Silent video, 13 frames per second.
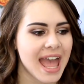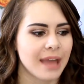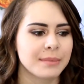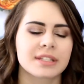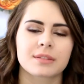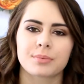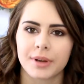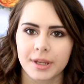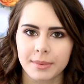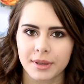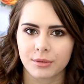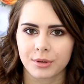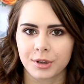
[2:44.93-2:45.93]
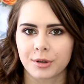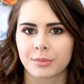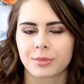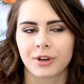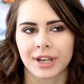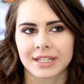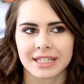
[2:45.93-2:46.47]
I mean, it's a pretty big
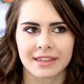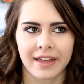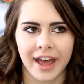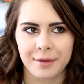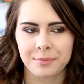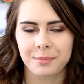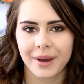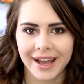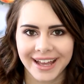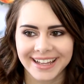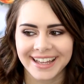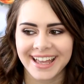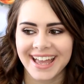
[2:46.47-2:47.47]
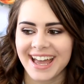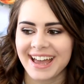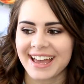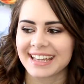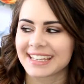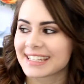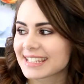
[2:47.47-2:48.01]
room, granted that, but
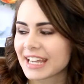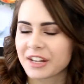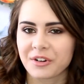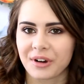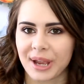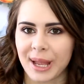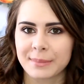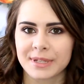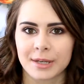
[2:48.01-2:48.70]
it gets kind of cramped.